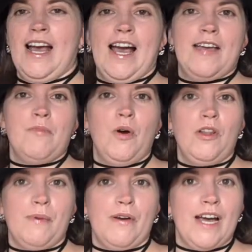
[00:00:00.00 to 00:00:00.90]
I am all
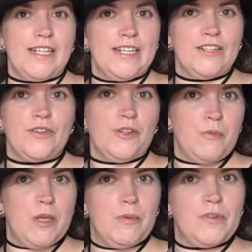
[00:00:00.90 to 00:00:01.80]
about adding to other
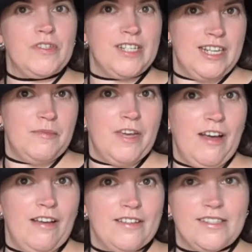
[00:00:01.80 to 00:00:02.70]
people's
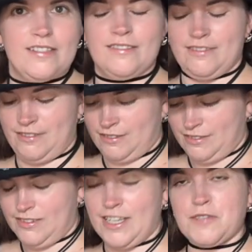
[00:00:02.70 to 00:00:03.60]
TBRs,
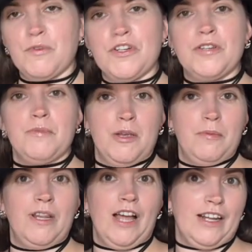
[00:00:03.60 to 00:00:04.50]
as much as
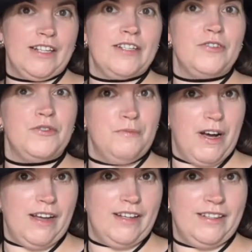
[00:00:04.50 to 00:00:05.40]
people add to
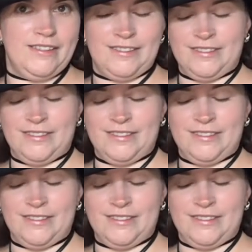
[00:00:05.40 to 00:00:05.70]
mine.